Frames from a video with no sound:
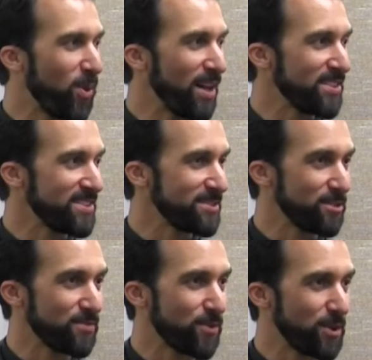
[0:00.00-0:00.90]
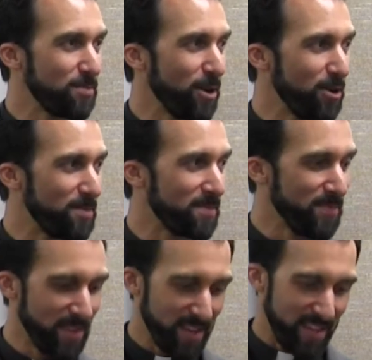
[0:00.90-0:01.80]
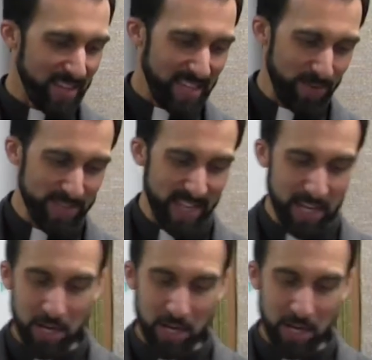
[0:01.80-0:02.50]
qualities to look for in a pope. He was a